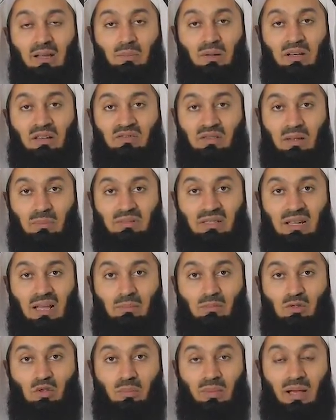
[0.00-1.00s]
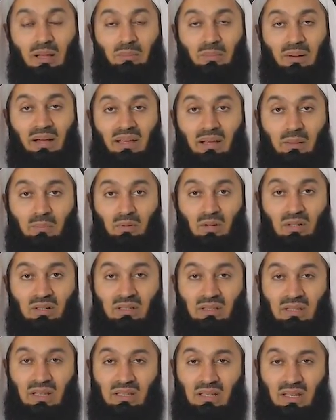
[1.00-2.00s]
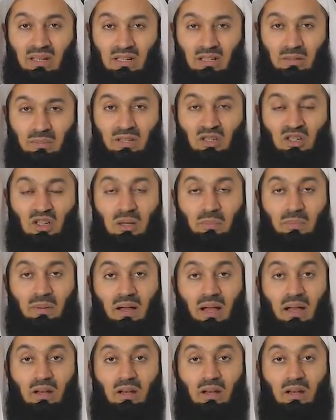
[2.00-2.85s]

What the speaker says: But if sometimes you might buy a product that's a little bit cheaper,